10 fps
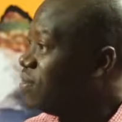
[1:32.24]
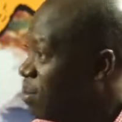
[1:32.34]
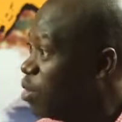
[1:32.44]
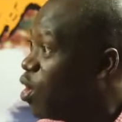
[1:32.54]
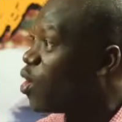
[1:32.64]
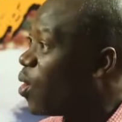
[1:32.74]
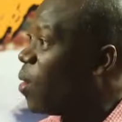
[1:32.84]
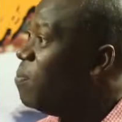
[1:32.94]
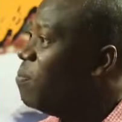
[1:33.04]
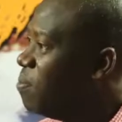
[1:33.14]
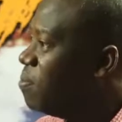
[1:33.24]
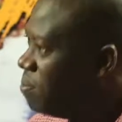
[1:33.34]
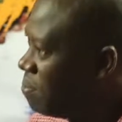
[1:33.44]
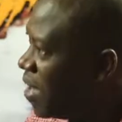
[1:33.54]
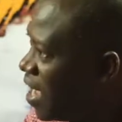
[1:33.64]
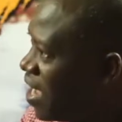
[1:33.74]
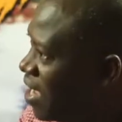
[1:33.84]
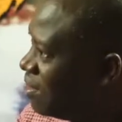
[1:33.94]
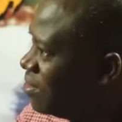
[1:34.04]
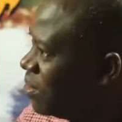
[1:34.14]
club
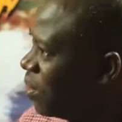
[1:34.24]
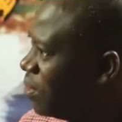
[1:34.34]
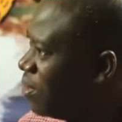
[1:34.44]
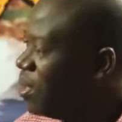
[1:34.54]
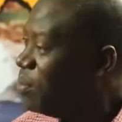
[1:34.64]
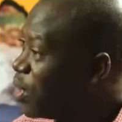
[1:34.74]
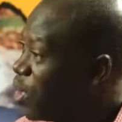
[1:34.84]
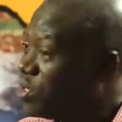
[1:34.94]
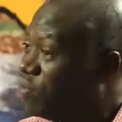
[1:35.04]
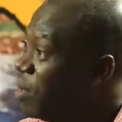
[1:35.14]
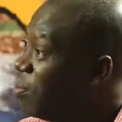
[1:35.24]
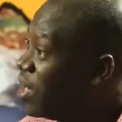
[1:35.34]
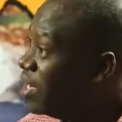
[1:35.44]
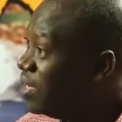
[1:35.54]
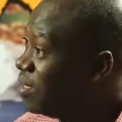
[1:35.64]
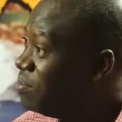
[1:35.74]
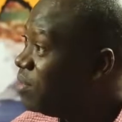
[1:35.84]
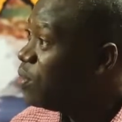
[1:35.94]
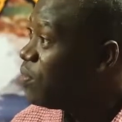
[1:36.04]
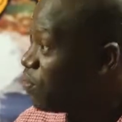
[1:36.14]
man, because of the money
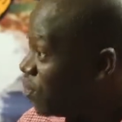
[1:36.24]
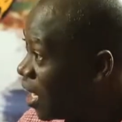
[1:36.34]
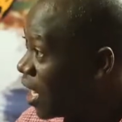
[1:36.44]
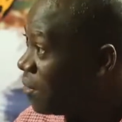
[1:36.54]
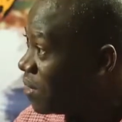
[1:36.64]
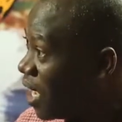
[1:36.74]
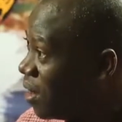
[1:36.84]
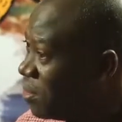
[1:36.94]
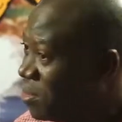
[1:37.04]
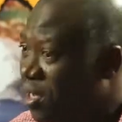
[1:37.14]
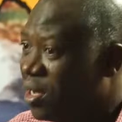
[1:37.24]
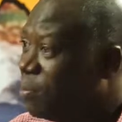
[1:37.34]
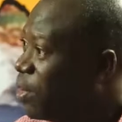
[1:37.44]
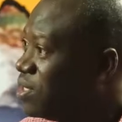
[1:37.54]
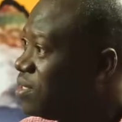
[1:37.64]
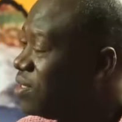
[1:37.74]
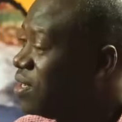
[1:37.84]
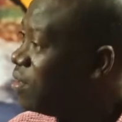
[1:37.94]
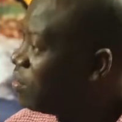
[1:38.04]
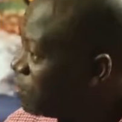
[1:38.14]
being thrown around now. But
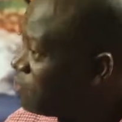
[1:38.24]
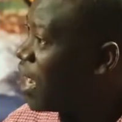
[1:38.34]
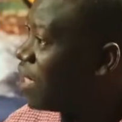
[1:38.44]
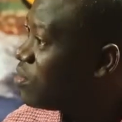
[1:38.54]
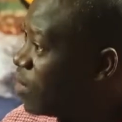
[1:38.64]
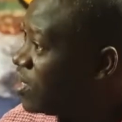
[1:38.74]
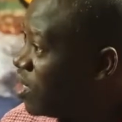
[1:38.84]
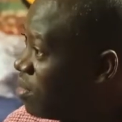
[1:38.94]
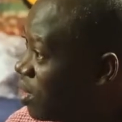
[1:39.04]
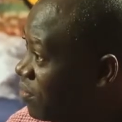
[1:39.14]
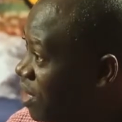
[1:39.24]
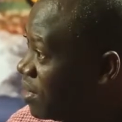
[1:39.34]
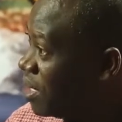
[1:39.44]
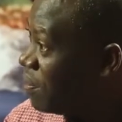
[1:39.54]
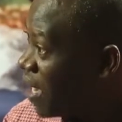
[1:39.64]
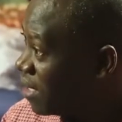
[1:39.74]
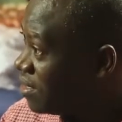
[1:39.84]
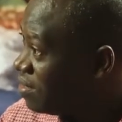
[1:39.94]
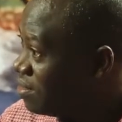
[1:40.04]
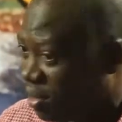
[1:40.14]
we've had quite a number of them in the
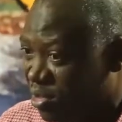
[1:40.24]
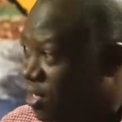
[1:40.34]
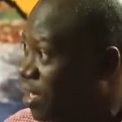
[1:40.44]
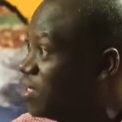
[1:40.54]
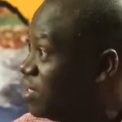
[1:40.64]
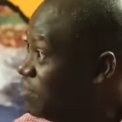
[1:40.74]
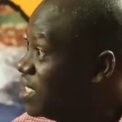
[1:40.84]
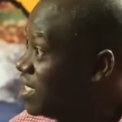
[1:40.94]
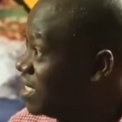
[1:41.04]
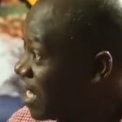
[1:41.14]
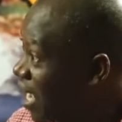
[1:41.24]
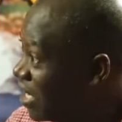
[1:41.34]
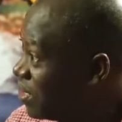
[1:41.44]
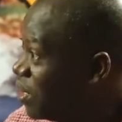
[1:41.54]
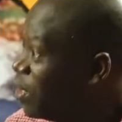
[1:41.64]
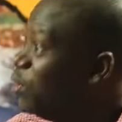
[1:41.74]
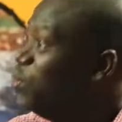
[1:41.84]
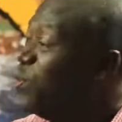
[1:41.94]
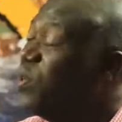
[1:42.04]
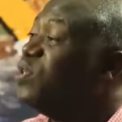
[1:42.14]
past. I mean, like Steven Gerrard,
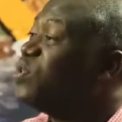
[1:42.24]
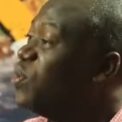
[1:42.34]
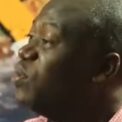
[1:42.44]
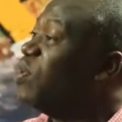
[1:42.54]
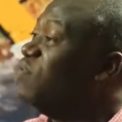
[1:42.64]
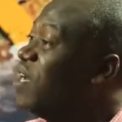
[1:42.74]
his story was